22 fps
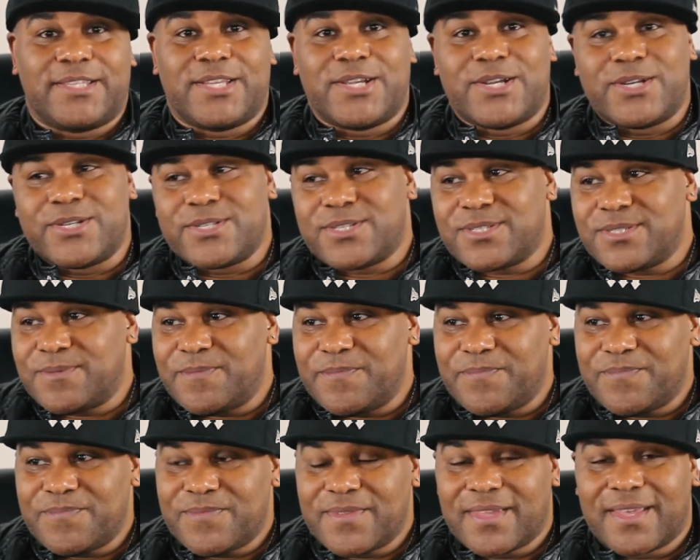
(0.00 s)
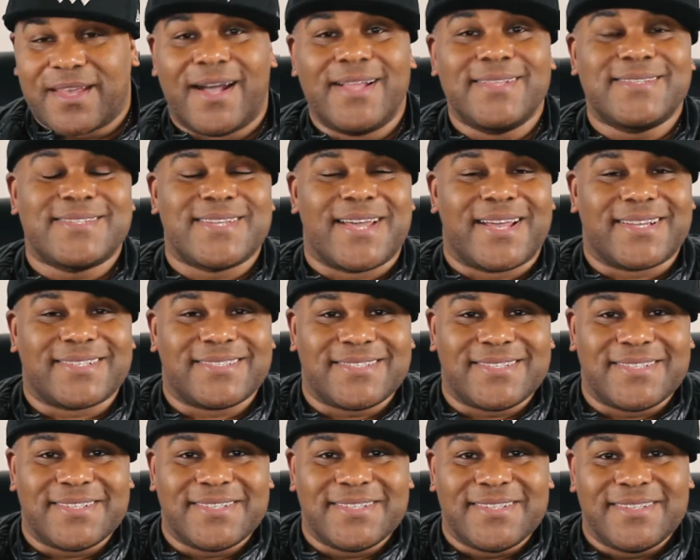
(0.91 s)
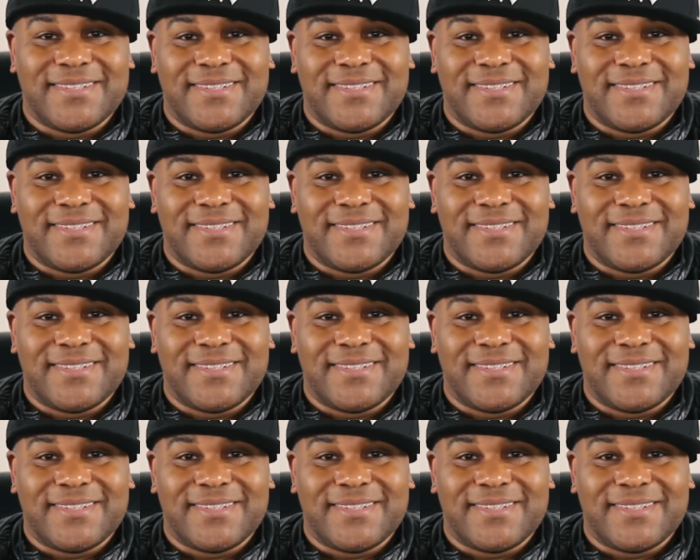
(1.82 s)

there's context